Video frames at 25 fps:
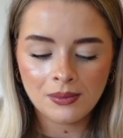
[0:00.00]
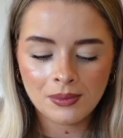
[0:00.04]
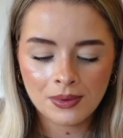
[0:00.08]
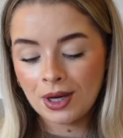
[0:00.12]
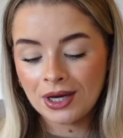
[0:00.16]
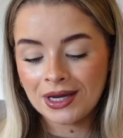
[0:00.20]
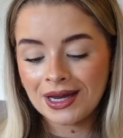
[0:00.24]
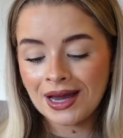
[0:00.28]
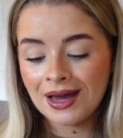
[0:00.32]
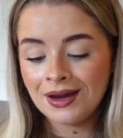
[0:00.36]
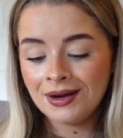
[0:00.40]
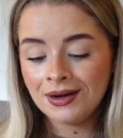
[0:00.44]
But
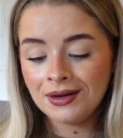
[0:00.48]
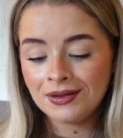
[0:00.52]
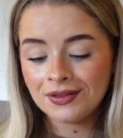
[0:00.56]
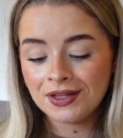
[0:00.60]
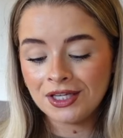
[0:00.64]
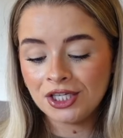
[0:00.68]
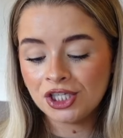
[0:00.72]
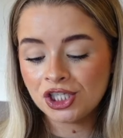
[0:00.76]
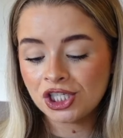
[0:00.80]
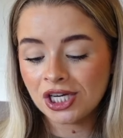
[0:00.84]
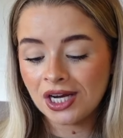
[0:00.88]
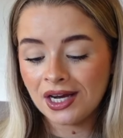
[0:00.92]
again,
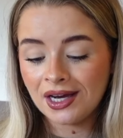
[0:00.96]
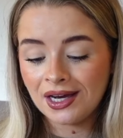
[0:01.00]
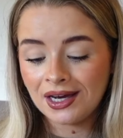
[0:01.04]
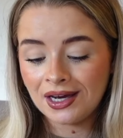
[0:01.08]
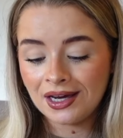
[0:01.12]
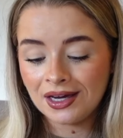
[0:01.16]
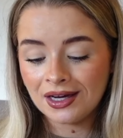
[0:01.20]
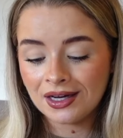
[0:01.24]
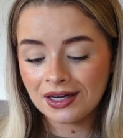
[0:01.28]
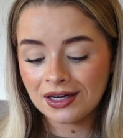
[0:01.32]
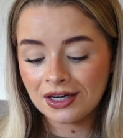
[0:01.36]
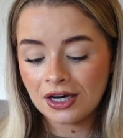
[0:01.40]
the
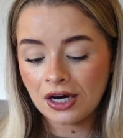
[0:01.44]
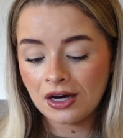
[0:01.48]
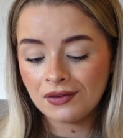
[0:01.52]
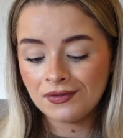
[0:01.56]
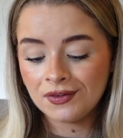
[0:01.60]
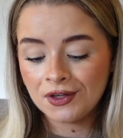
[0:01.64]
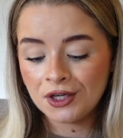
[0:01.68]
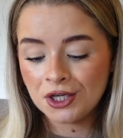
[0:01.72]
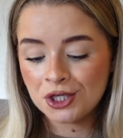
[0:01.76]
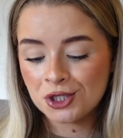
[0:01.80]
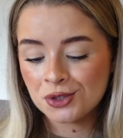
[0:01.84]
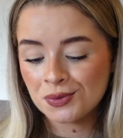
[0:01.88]
chair
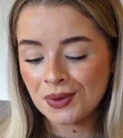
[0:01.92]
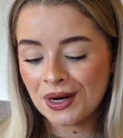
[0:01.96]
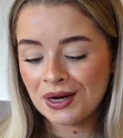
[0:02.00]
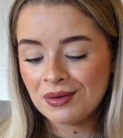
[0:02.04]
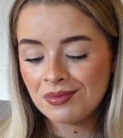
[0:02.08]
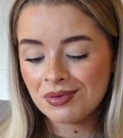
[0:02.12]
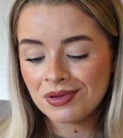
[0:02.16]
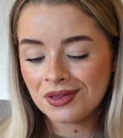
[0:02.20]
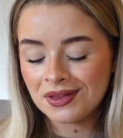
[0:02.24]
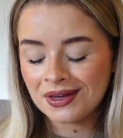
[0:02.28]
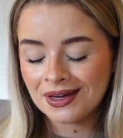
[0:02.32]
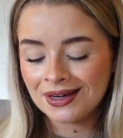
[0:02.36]
cover drape
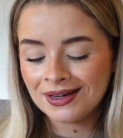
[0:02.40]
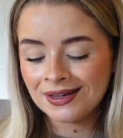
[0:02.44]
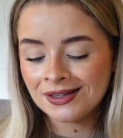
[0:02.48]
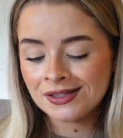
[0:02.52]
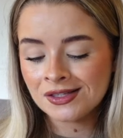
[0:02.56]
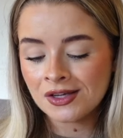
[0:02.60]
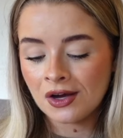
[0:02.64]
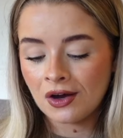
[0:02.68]
things